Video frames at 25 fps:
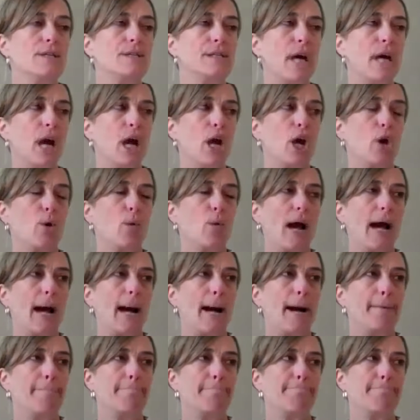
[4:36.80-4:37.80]

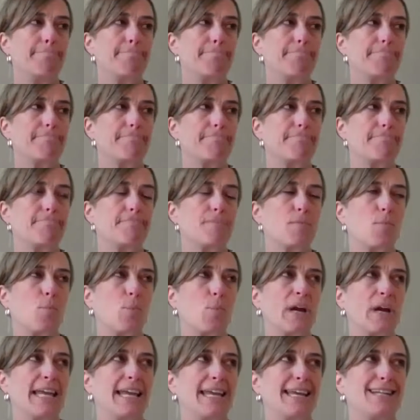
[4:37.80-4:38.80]
So
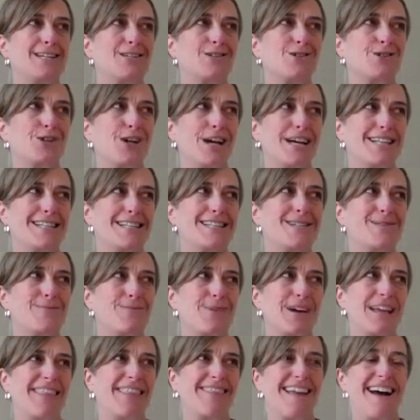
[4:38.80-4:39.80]
we just
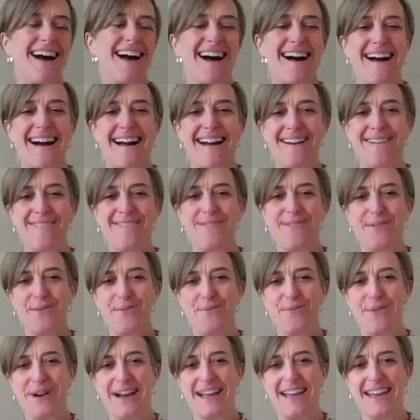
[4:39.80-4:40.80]
went live
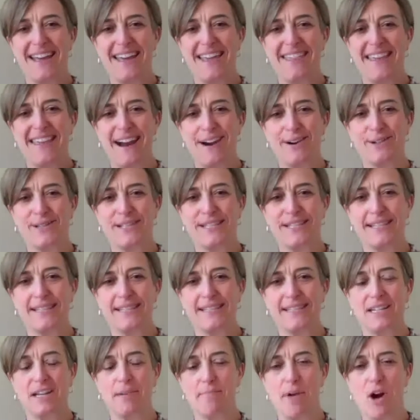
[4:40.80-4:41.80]
with our
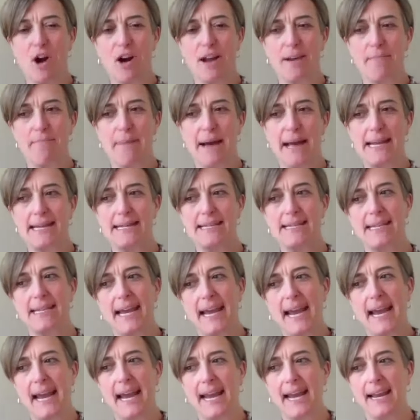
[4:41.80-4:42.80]
system on
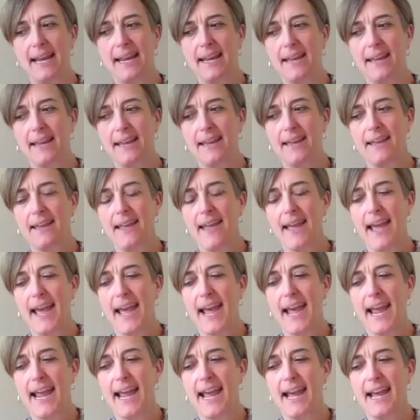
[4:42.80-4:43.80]
Monday.
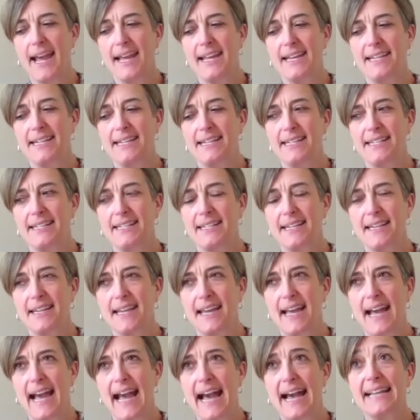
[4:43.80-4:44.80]
And
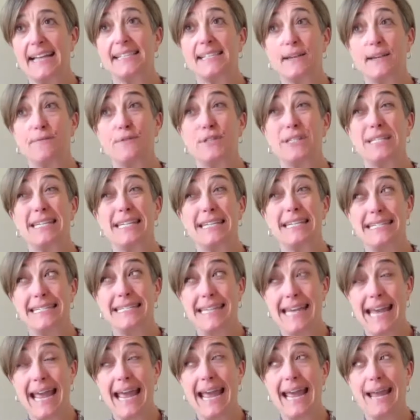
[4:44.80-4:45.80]
as of
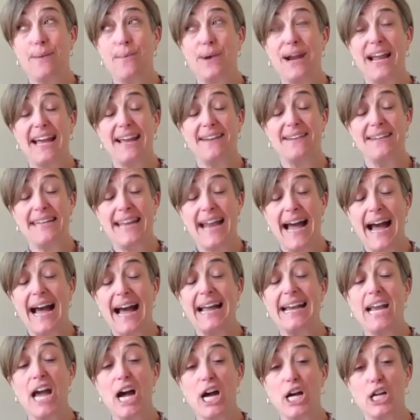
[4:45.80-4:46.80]
today, we had
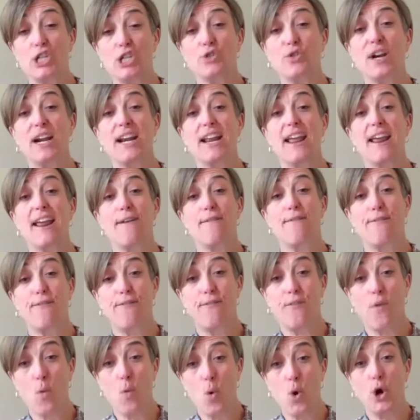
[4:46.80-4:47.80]

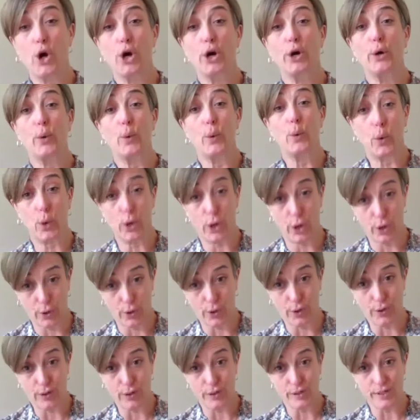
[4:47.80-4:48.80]
904
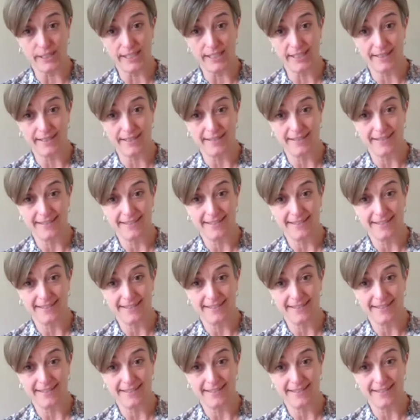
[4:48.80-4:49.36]
orders,